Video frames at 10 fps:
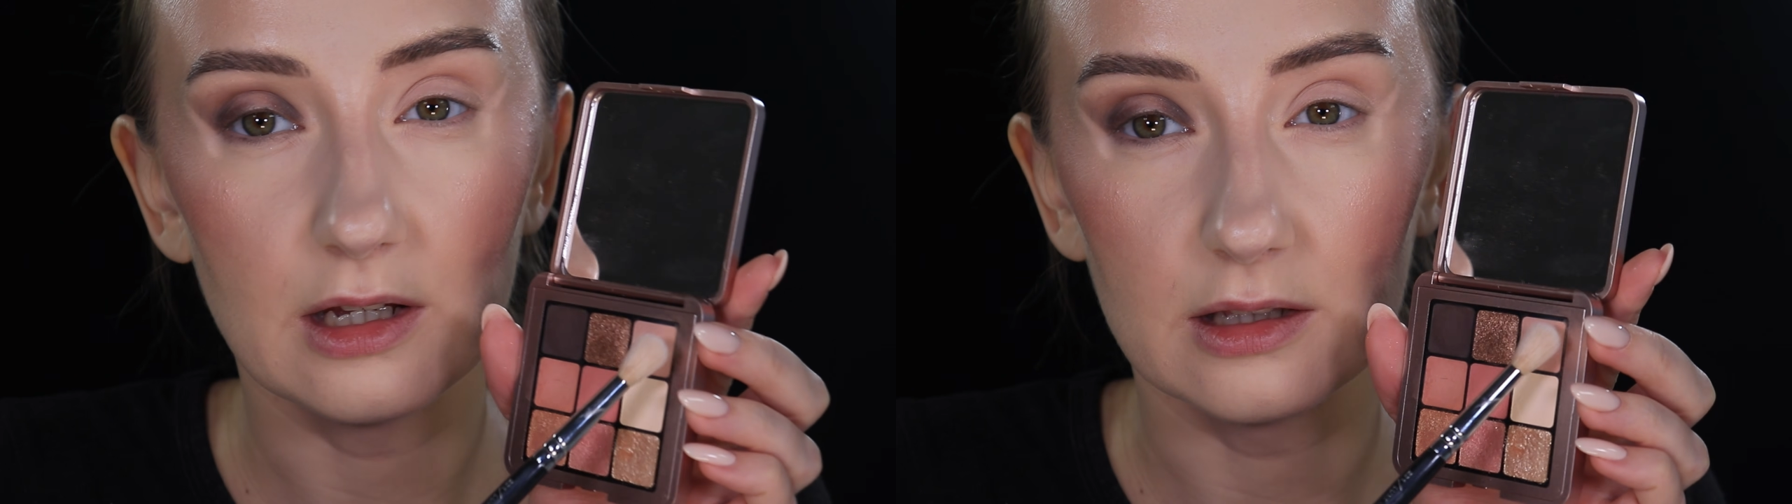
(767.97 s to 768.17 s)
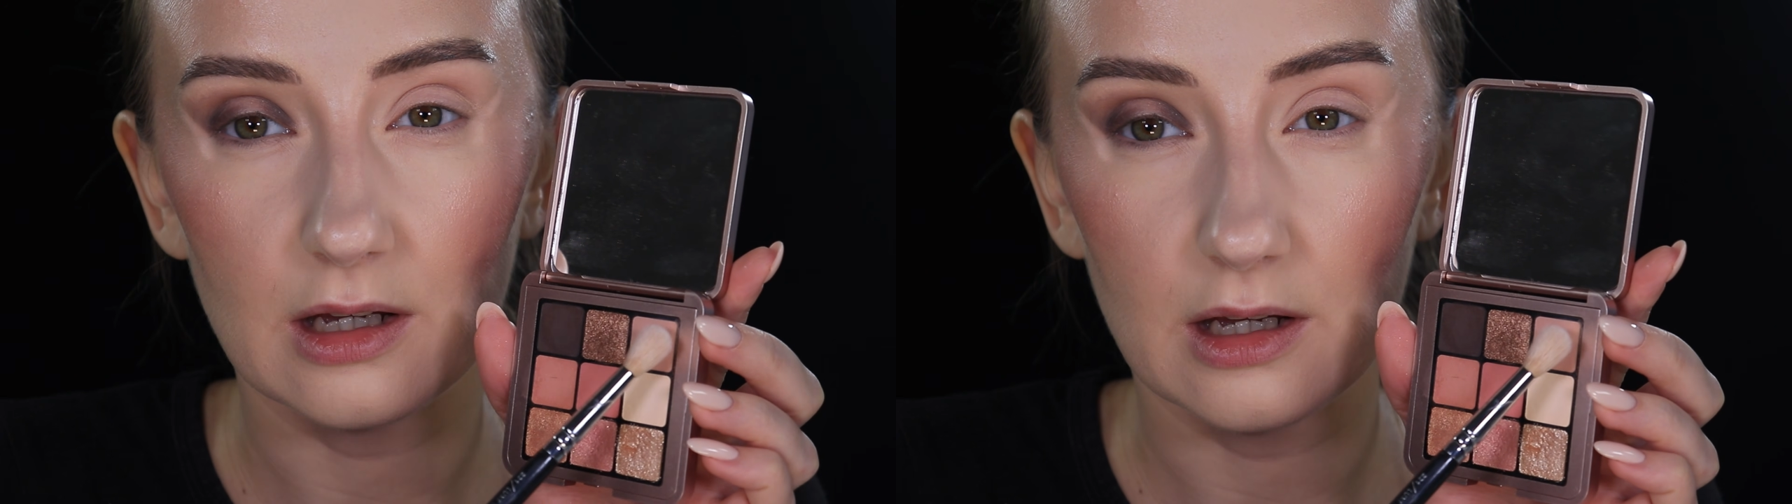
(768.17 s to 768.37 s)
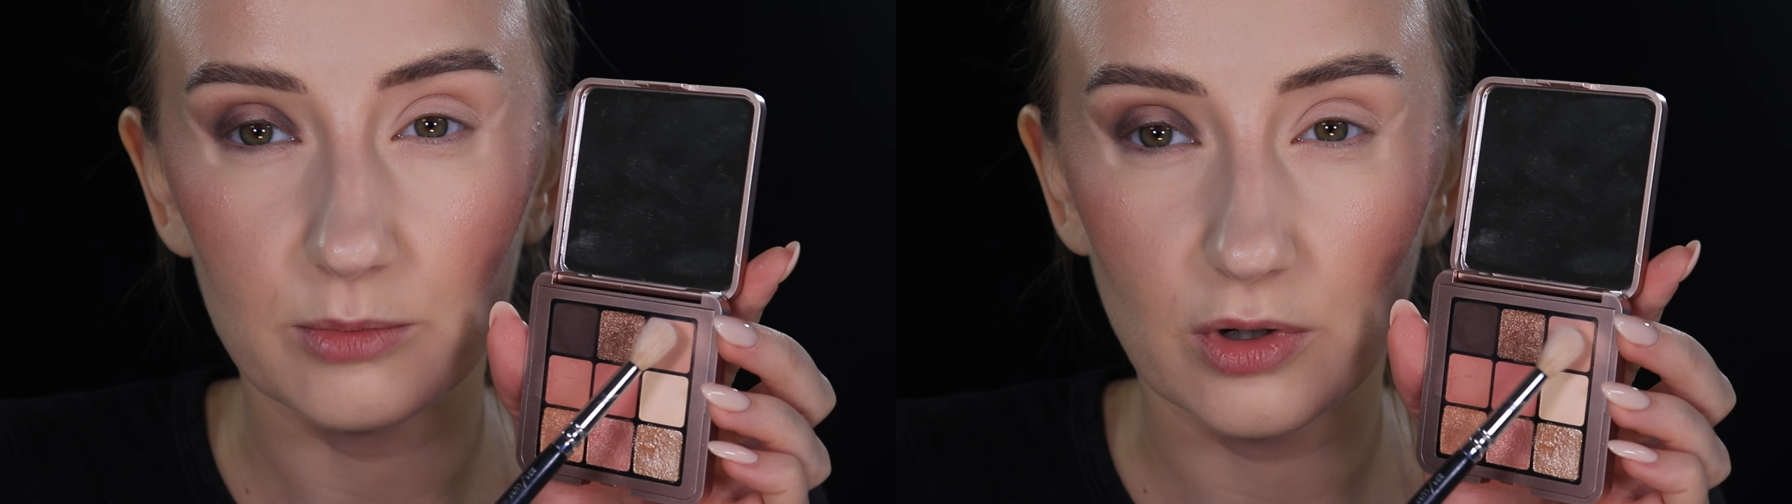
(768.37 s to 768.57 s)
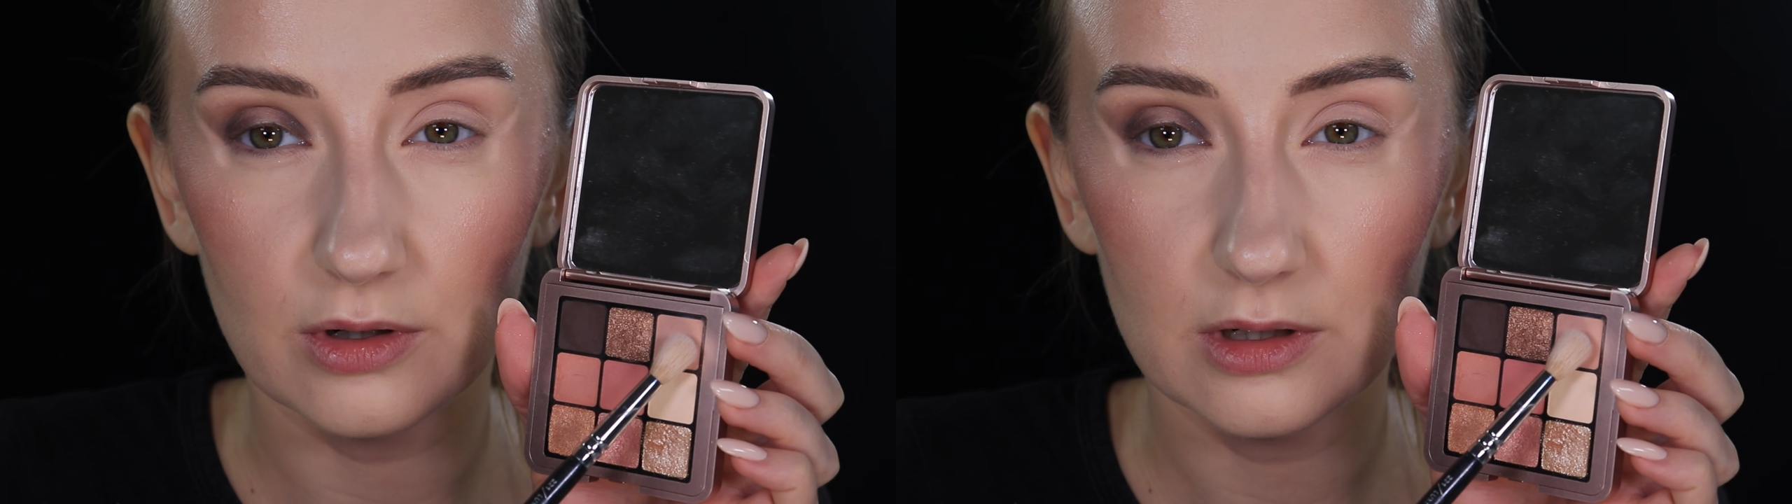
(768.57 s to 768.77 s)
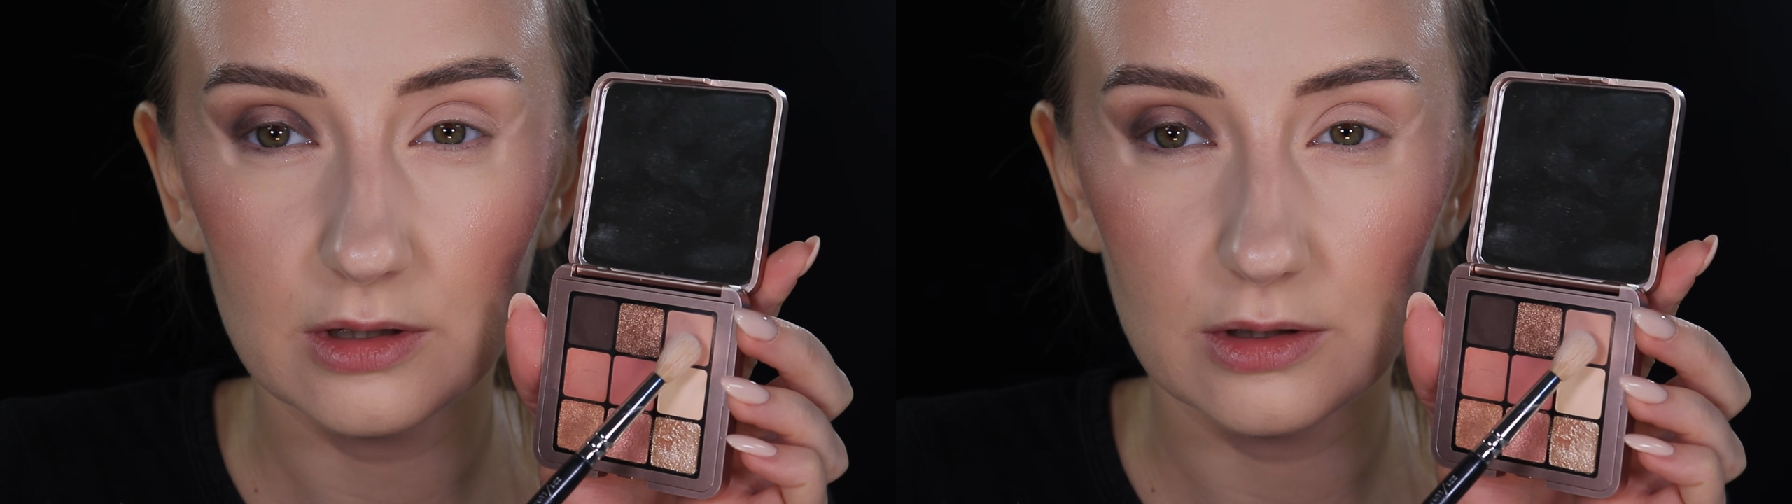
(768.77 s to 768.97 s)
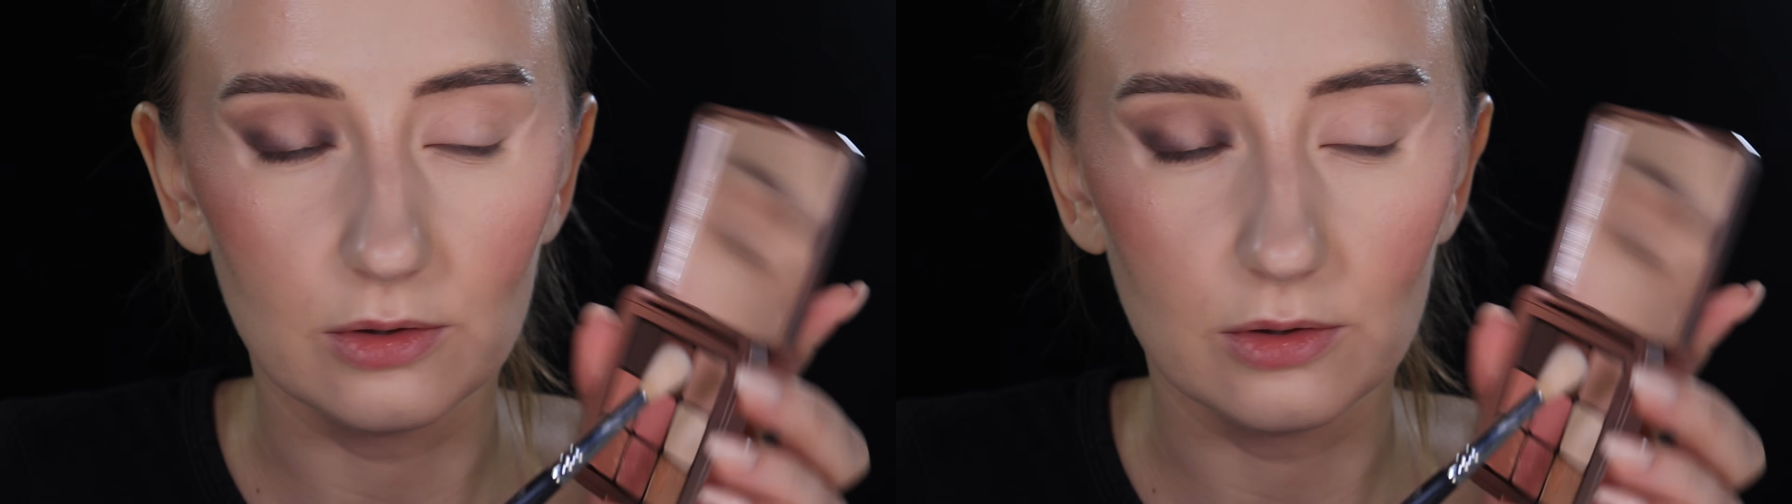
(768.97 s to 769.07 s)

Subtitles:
and I'm gonna